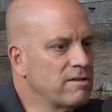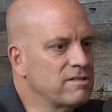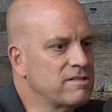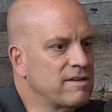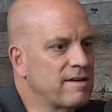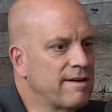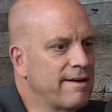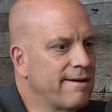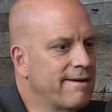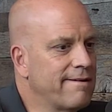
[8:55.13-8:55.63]

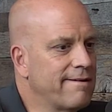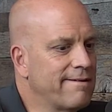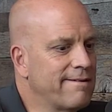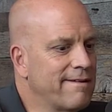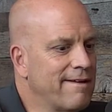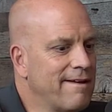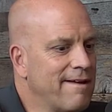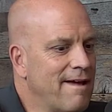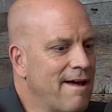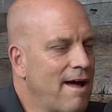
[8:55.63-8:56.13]

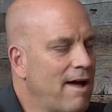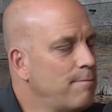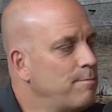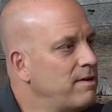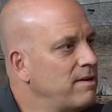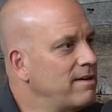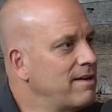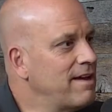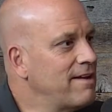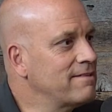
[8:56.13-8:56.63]
I'd
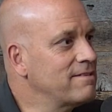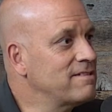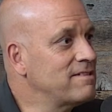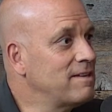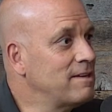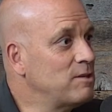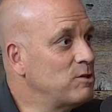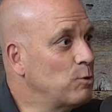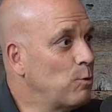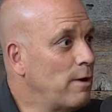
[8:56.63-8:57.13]
been to Kansas
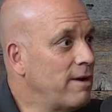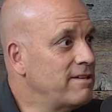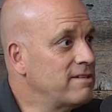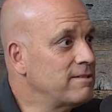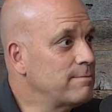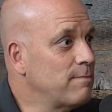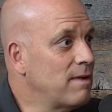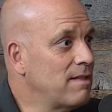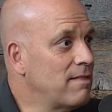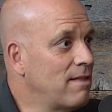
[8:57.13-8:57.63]
City
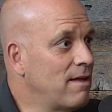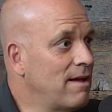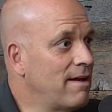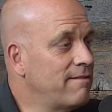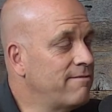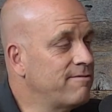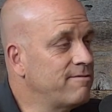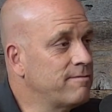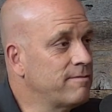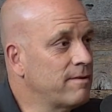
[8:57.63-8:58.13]
twice in my
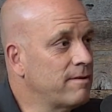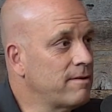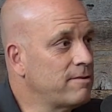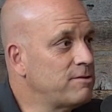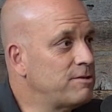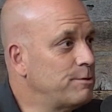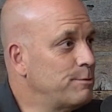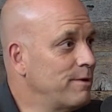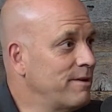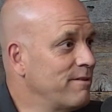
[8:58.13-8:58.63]
life on
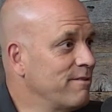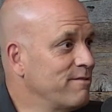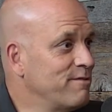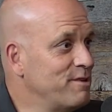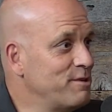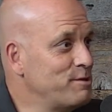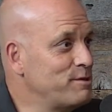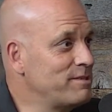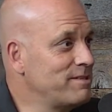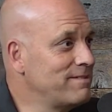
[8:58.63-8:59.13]
2
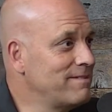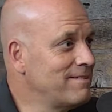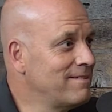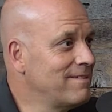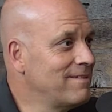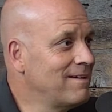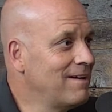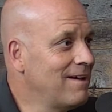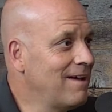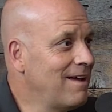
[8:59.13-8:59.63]
interviews.
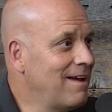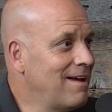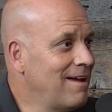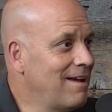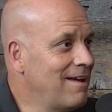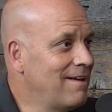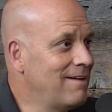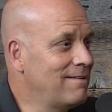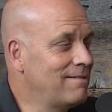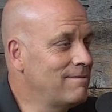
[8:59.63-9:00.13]

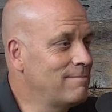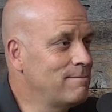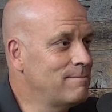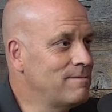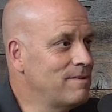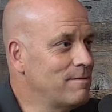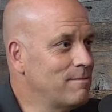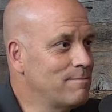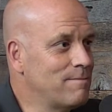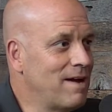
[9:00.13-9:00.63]
And,
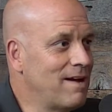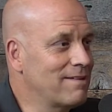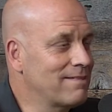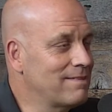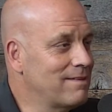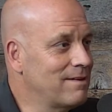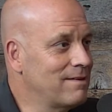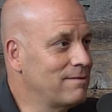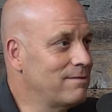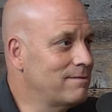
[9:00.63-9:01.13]
back
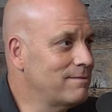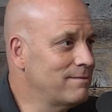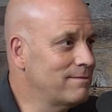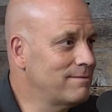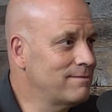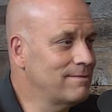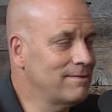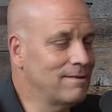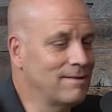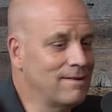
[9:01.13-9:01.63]

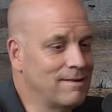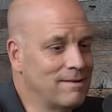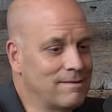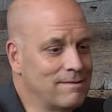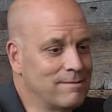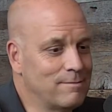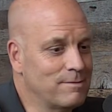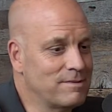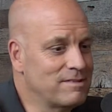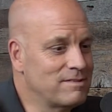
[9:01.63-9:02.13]
then, again,
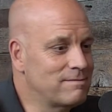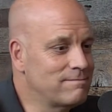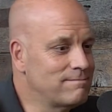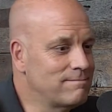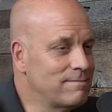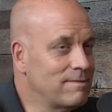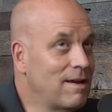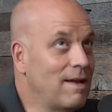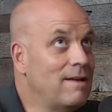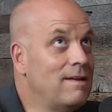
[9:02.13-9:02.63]
it was
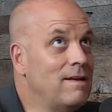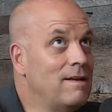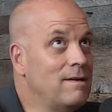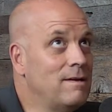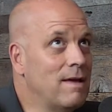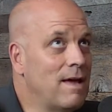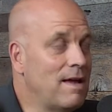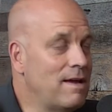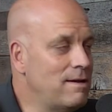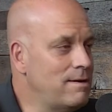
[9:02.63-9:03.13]

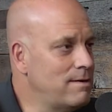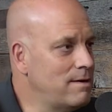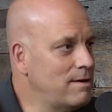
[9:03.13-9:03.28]
88.